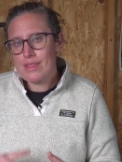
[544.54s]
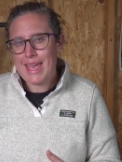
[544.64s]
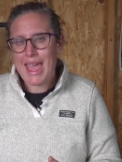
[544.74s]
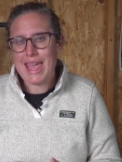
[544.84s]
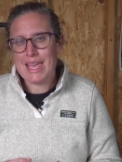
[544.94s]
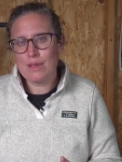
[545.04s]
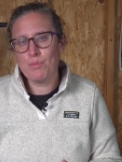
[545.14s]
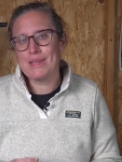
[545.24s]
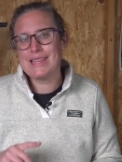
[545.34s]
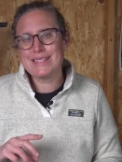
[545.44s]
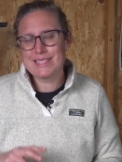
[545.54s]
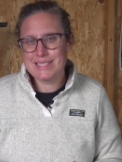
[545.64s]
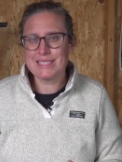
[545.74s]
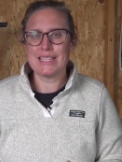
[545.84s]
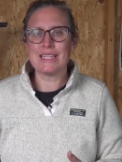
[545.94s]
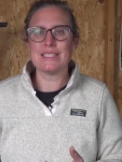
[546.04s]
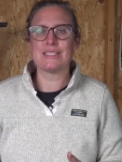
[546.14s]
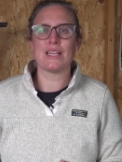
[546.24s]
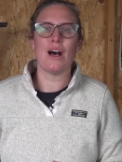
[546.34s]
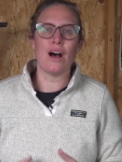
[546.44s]
the
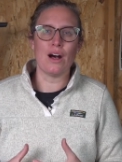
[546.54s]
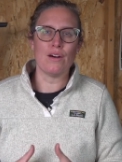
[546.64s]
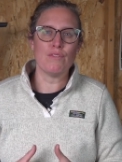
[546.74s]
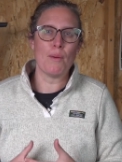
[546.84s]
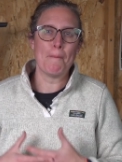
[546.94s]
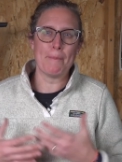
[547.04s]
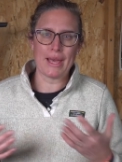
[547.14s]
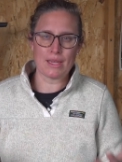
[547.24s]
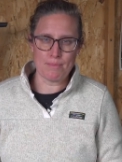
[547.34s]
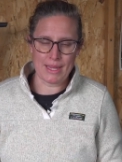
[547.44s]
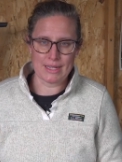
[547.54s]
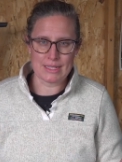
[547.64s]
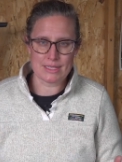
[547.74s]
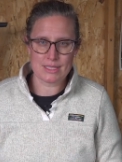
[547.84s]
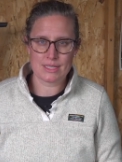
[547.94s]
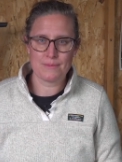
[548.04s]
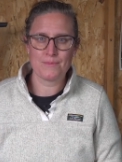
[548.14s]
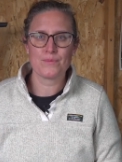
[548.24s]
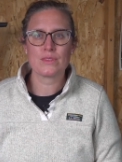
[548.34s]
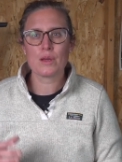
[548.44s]
ABCs of bike maintenance.
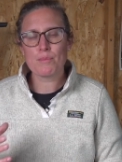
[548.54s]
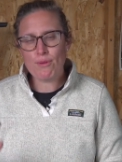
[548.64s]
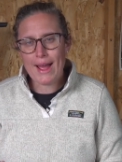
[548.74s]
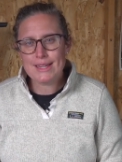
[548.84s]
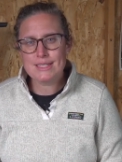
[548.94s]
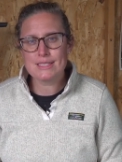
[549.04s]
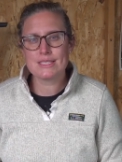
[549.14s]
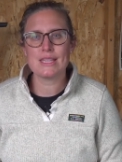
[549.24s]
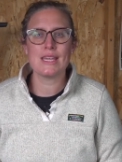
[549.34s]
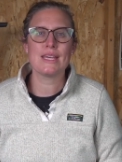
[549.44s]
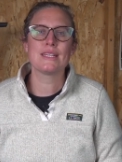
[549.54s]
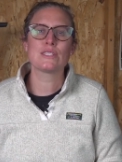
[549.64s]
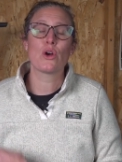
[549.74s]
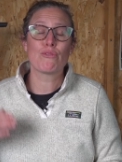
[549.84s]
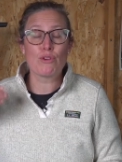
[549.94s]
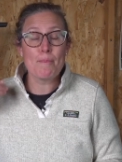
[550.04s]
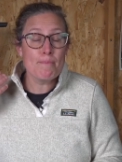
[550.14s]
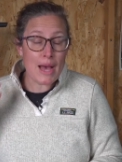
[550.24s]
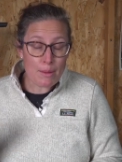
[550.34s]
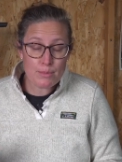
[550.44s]
Practice these,
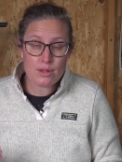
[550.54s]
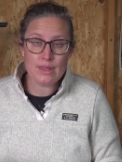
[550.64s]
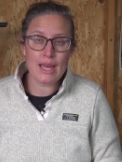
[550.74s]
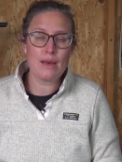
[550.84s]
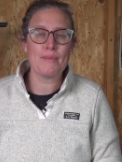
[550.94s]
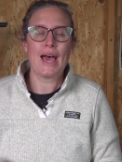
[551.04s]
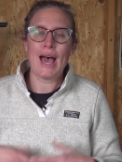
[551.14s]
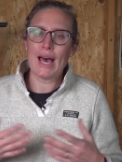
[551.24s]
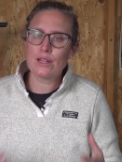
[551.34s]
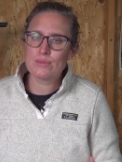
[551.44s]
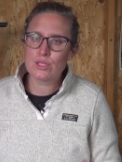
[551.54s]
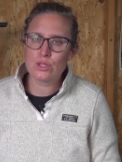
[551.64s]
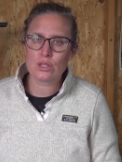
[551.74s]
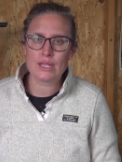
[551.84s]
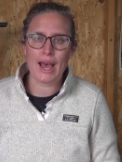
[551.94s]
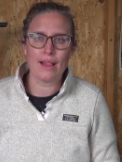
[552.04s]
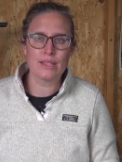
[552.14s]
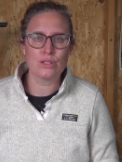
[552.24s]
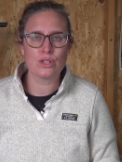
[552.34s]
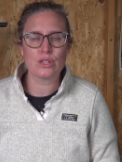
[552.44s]
remember them, add them to your
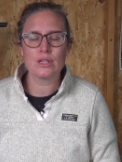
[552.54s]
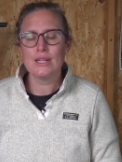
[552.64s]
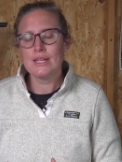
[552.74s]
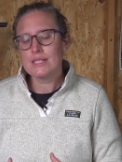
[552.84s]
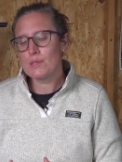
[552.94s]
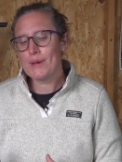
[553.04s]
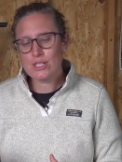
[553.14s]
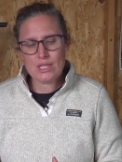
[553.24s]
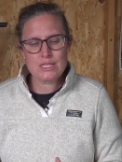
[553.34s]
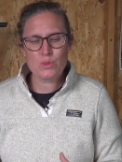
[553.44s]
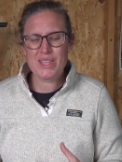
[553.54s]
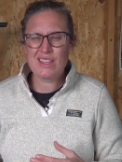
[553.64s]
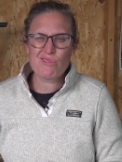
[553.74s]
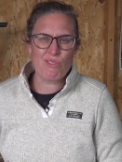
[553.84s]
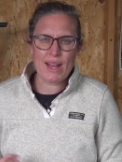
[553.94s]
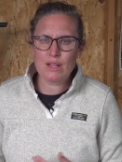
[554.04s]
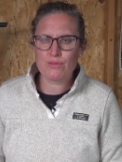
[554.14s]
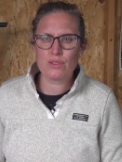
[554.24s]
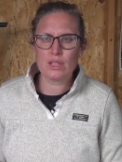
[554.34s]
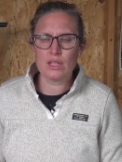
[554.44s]
calendar, especially as we get ready
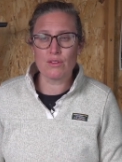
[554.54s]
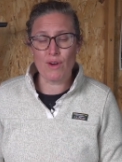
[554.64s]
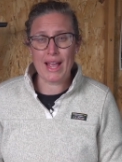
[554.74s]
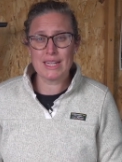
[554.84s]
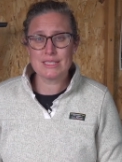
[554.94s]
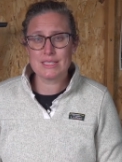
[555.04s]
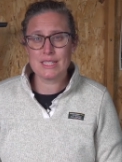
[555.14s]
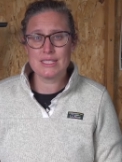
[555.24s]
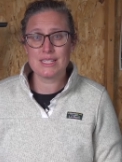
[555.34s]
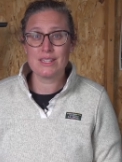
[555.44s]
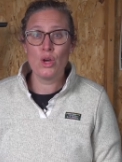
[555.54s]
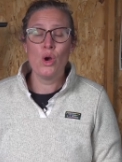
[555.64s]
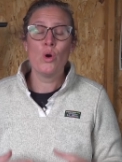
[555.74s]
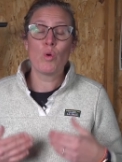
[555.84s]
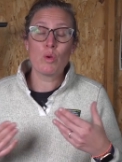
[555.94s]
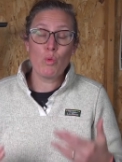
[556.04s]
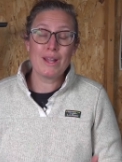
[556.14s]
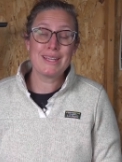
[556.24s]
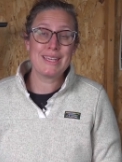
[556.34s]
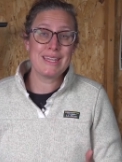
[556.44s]
for the riding season. We
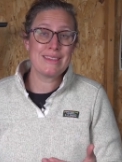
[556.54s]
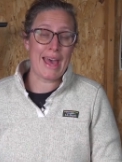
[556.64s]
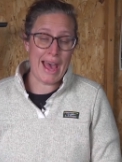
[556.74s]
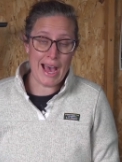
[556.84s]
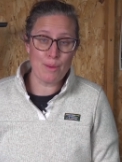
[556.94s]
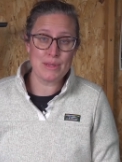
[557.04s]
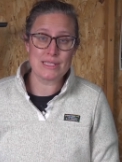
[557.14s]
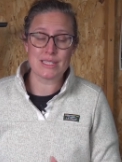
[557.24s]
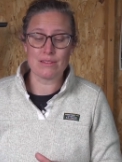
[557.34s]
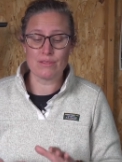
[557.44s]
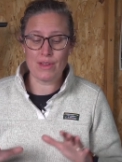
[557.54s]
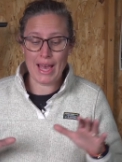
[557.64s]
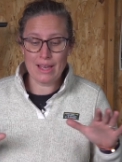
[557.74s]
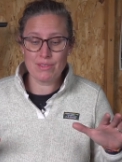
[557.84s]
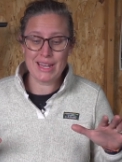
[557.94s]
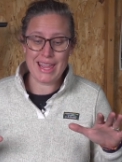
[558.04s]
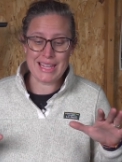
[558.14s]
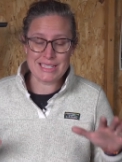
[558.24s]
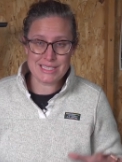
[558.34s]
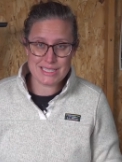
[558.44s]
want to get in the habits of having
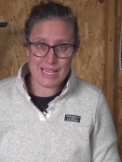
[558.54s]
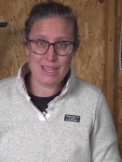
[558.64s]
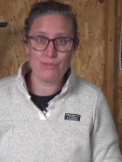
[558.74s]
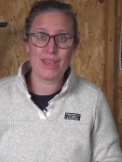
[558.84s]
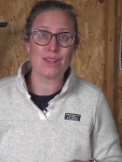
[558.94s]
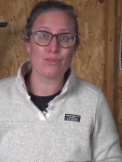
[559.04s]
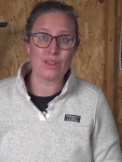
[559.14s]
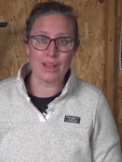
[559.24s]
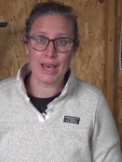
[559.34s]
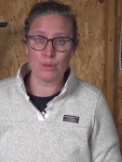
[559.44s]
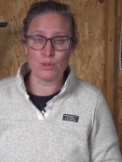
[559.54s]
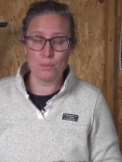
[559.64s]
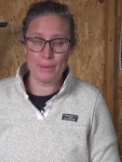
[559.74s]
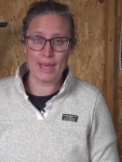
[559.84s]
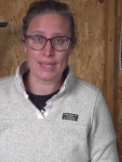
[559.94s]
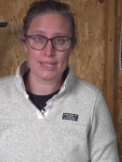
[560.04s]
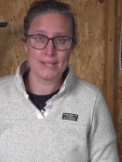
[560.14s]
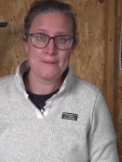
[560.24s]
a safe and reliable bike.